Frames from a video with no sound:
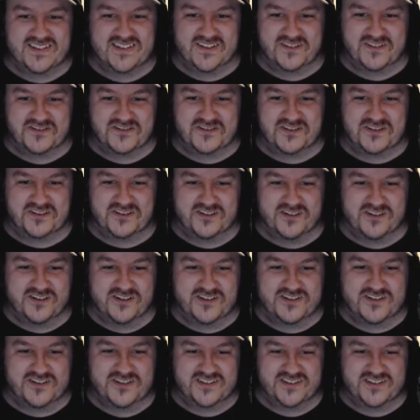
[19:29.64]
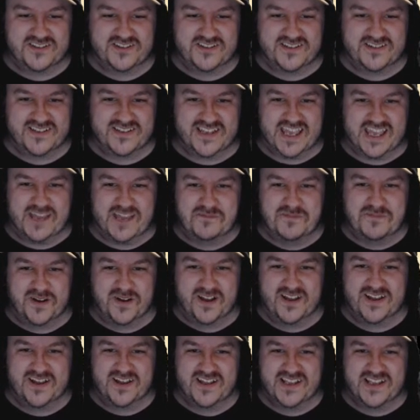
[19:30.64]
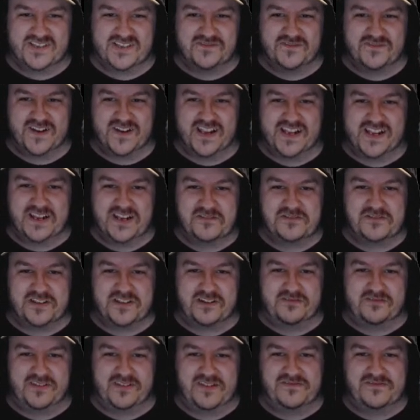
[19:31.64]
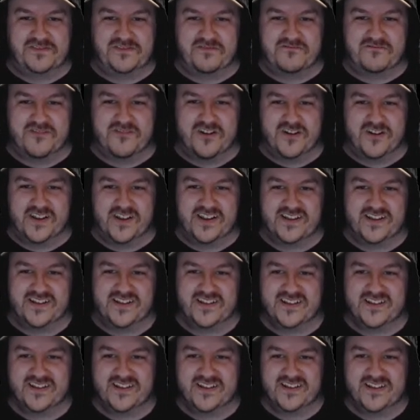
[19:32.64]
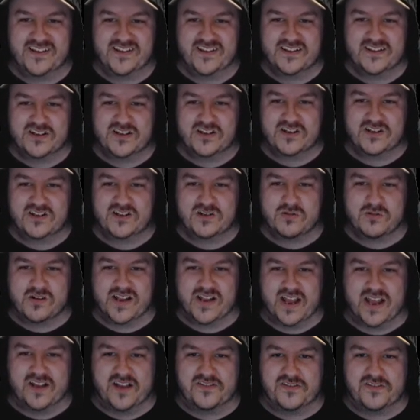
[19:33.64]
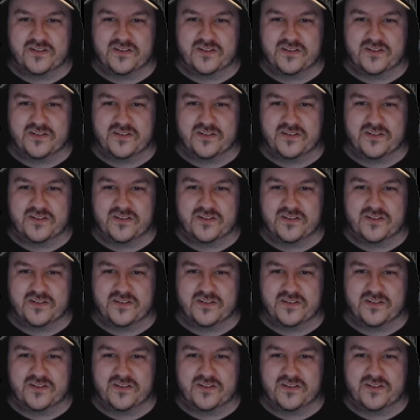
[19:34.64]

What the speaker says: The onslaught. The keeper, he's flinging himself left and right. Go on, get a